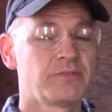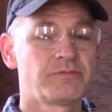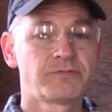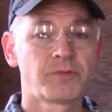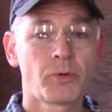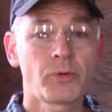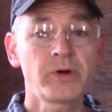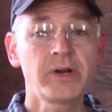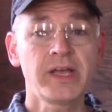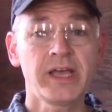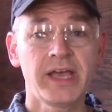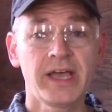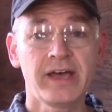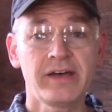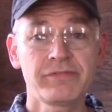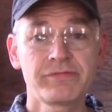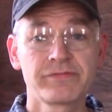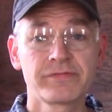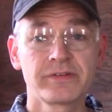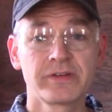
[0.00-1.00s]

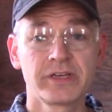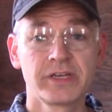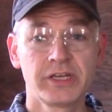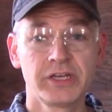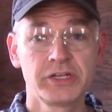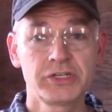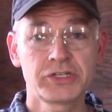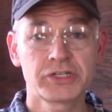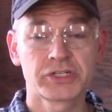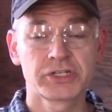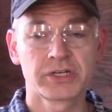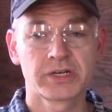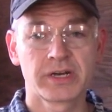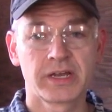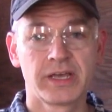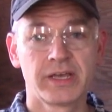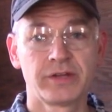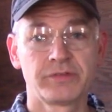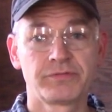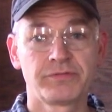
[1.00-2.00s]
4.5 inch
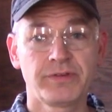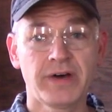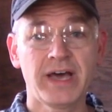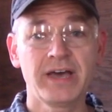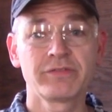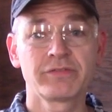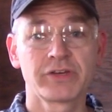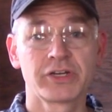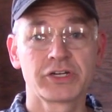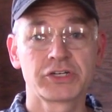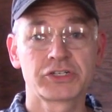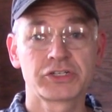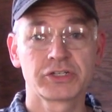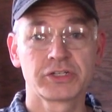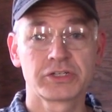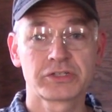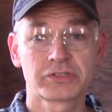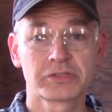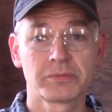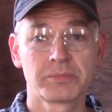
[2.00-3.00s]
and 5 inch, and
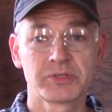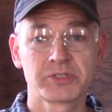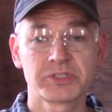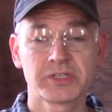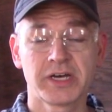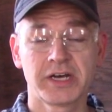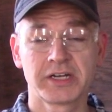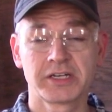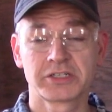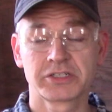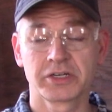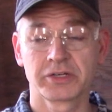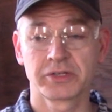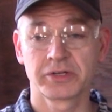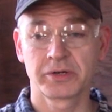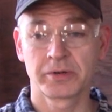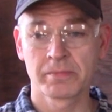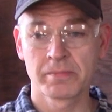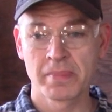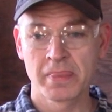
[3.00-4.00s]
they slip inside each
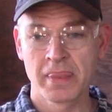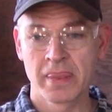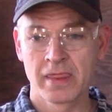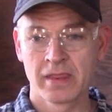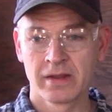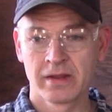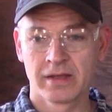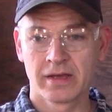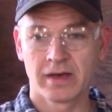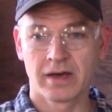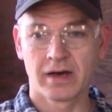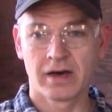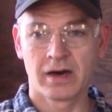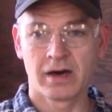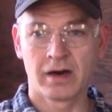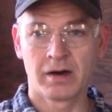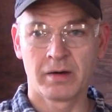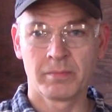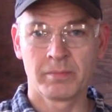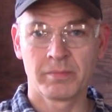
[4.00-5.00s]
other.
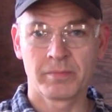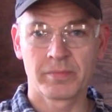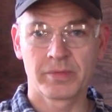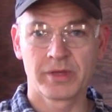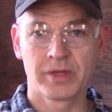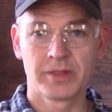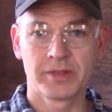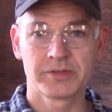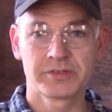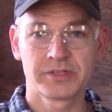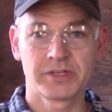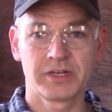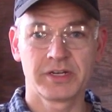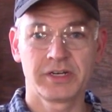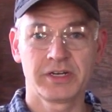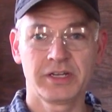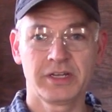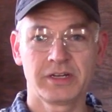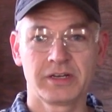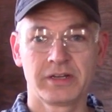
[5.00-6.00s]

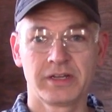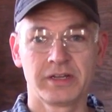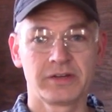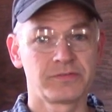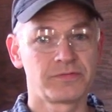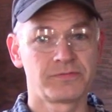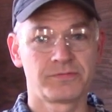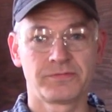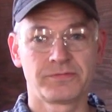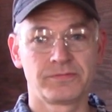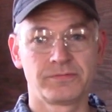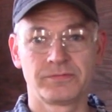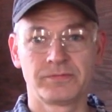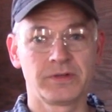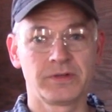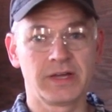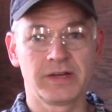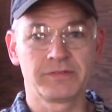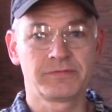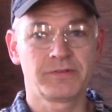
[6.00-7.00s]
It's
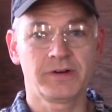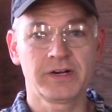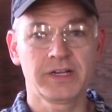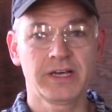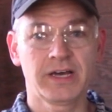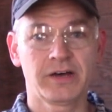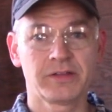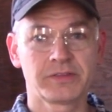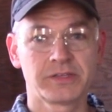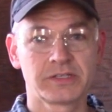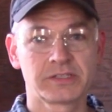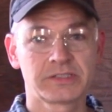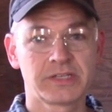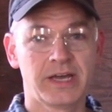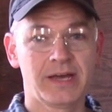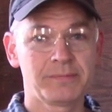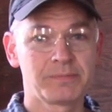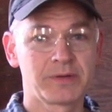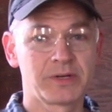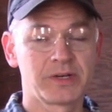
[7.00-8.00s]
funny how things
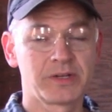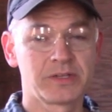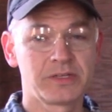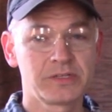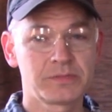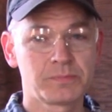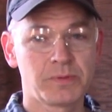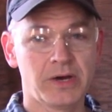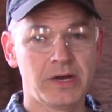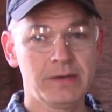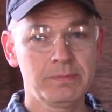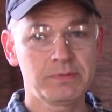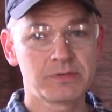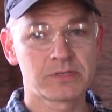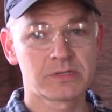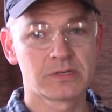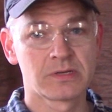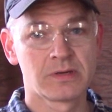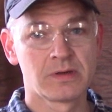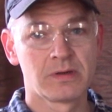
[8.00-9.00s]
happen. These
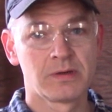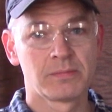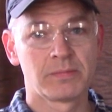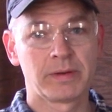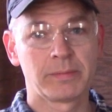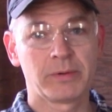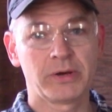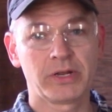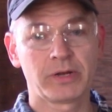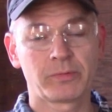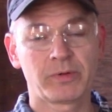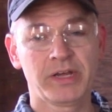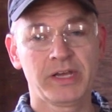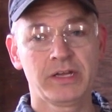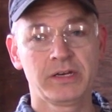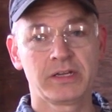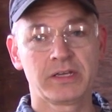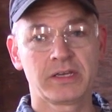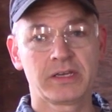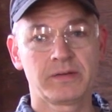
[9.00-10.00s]
pipes, my buddy
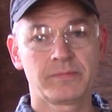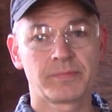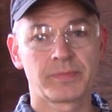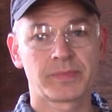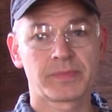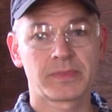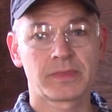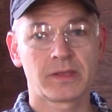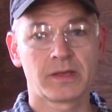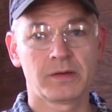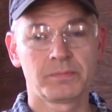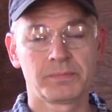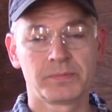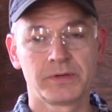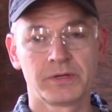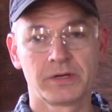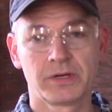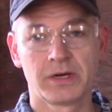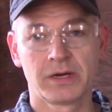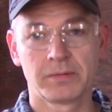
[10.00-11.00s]
Randy up
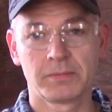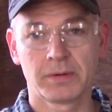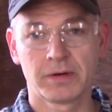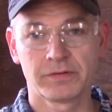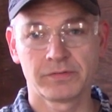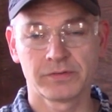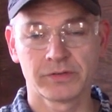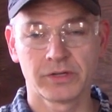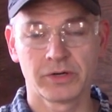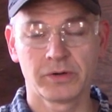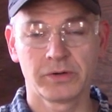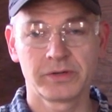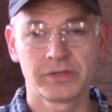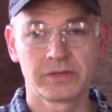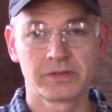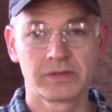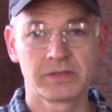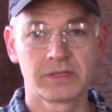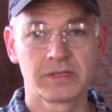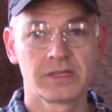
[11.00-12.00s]
in
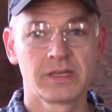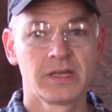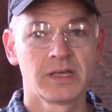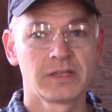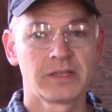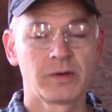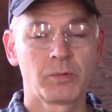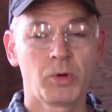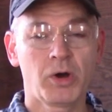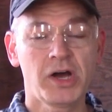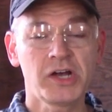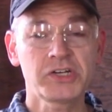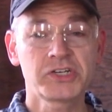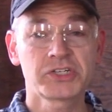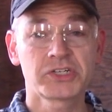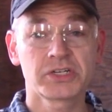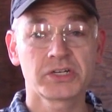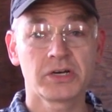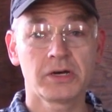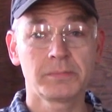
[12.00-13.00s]
Buffalo, they
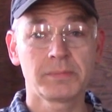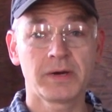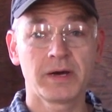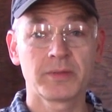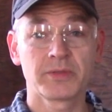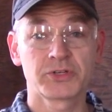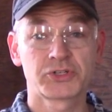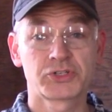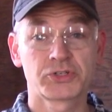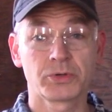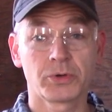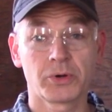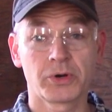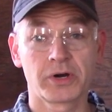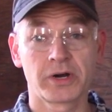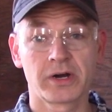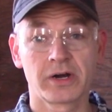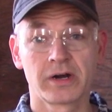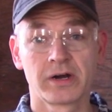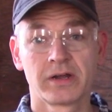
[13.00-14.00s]
washed up on the
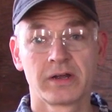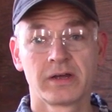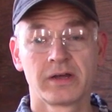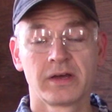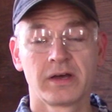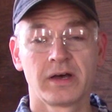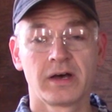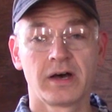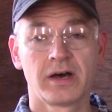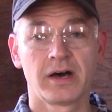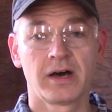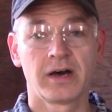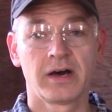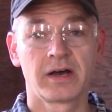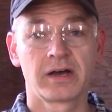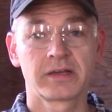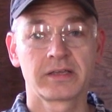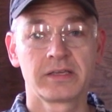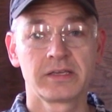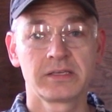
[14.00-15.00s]
shore.
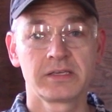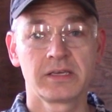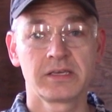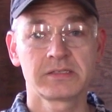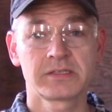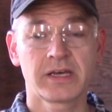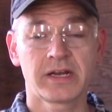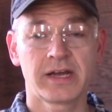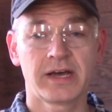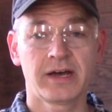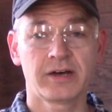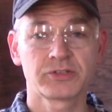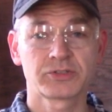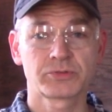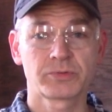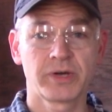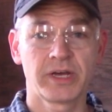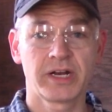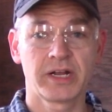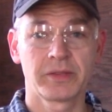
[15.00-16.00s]
He's got a house
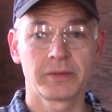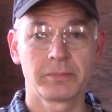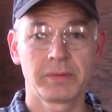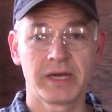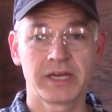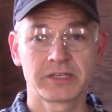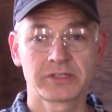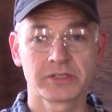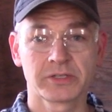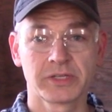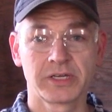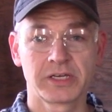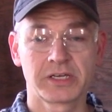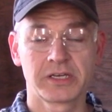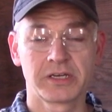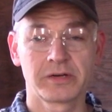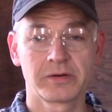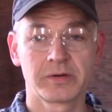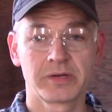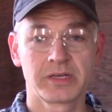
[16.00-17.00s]
right on the banks of
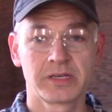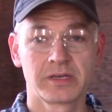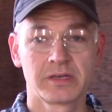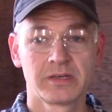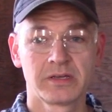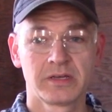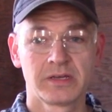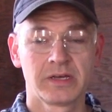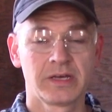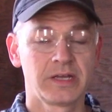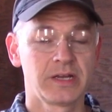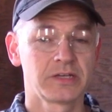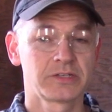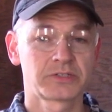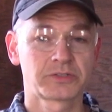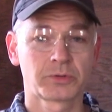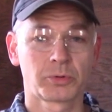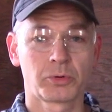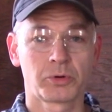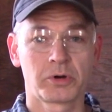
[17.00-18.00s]
Lake Erie, and a
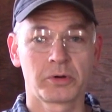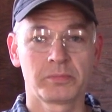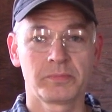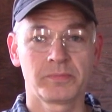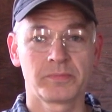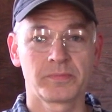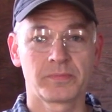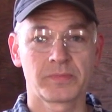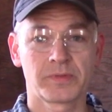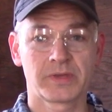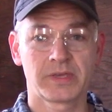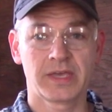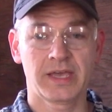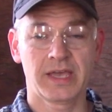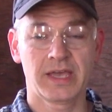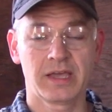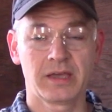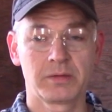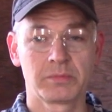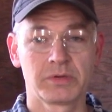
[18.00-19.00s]
storm
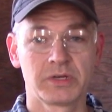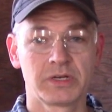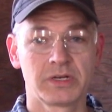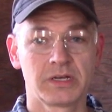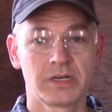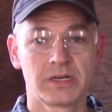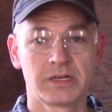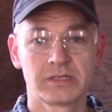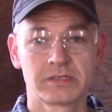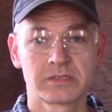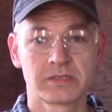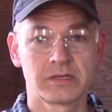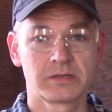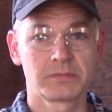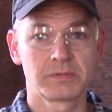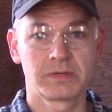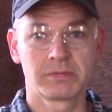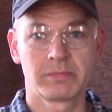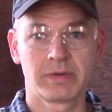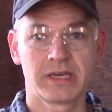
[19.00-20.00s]
came, and he said he'd
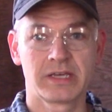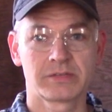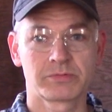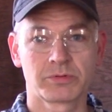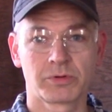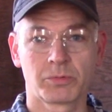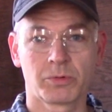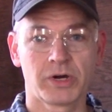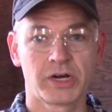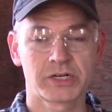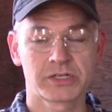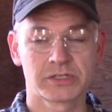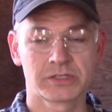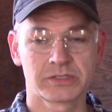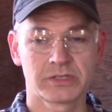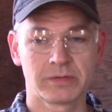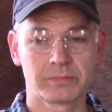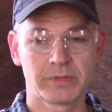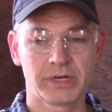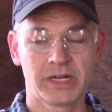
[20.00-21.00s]
be amazed what washes up.